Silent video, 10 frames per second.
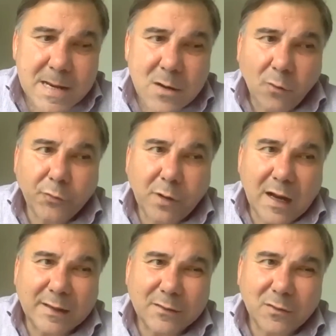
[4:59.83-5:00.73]
and also
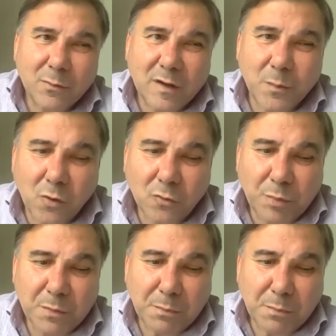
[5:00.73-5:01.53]
kind of a much more open